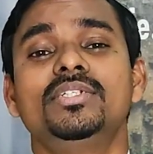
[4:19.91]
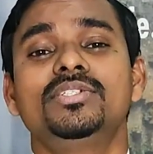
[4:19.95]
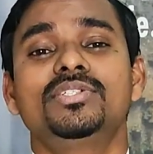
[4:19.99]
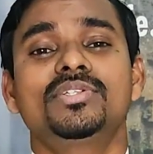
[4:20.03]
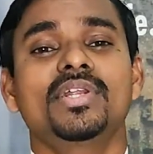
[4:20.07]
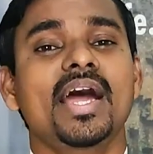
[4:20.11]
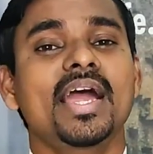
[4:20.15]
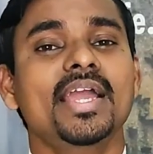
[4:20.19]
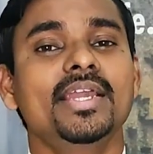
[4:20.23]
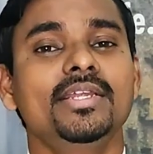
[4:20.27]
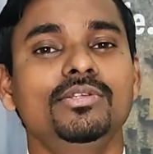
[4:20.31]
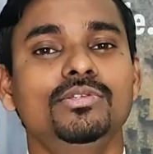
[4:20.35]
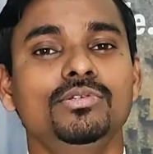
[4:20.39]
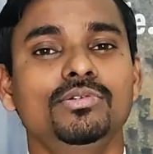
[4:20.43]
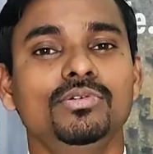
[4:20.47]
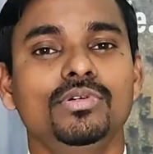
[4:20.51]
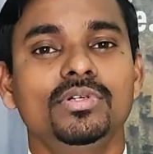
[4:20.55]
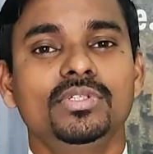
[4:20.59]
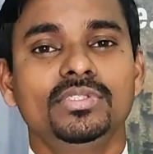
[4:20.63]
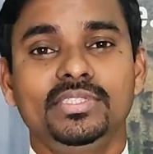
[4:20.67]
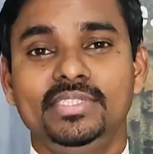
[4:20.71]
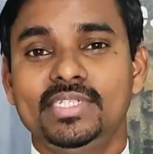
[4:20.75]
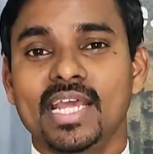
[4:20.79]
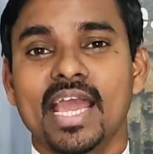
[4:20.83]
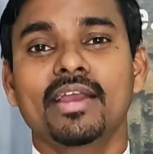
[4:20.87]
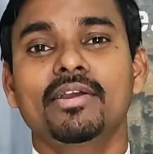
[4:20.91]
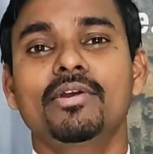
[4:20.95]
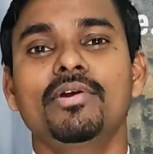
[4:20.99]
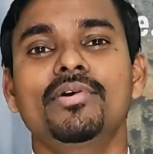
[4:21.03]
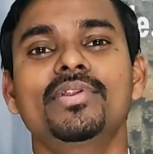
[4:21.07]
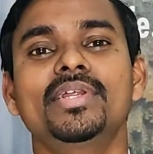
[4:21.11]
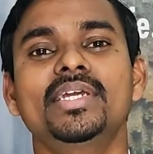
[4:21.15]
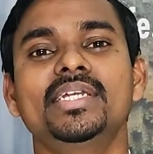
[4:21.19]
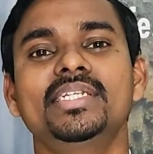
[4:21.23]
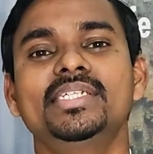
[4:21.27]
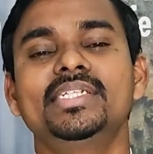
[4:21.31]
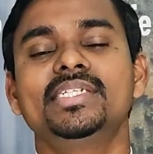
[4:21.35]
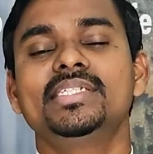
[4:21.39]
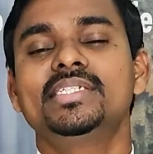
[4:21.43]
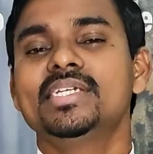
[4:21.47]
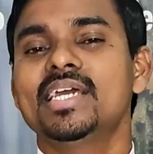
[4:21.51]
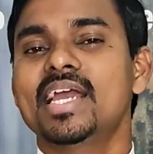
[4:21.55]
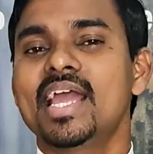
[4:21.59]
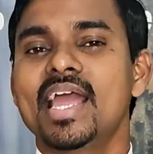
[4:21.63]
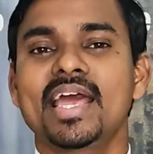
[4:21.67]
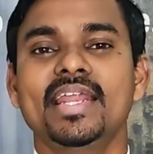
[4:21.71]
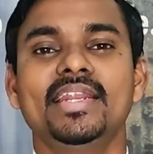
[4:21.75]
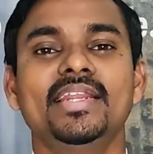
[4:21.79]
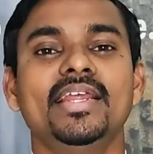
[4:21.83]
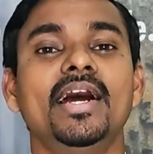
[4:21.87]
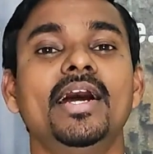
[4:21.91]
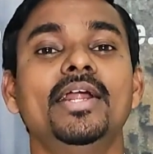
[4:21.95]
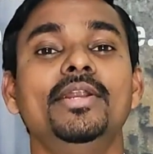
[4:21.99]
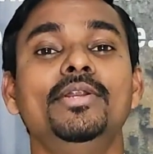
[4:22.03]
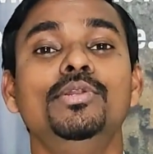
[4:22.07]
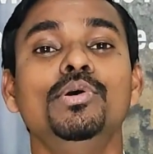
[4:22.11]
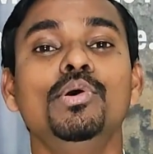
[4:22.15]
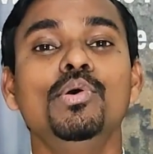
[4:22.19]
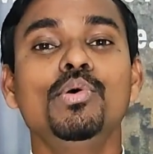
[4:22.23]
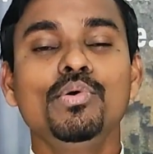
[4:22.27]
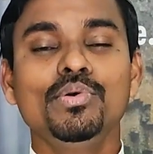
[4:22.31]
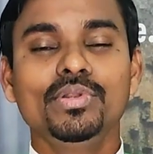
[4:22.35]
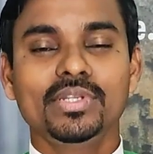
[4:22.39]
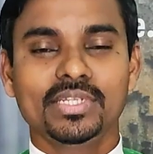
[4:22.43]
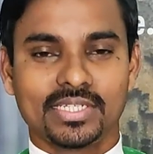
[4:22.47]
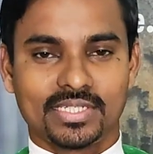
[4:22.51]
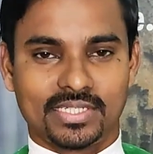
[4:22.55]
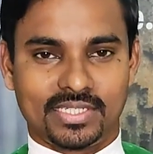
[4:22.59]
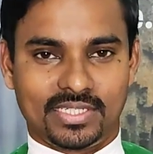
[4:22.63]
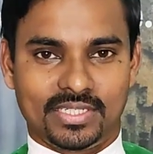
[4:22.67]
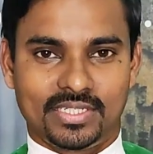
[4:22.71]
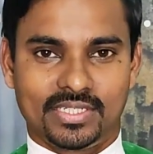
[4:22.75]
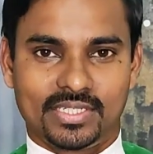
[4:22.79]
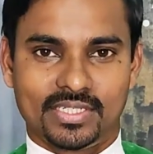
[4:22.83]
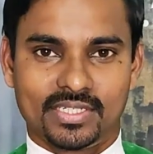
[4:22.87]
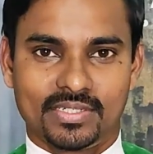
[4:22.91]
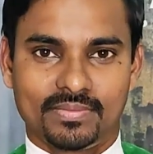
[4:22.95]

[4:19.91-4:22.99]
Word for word: try to decorate it and adorn it,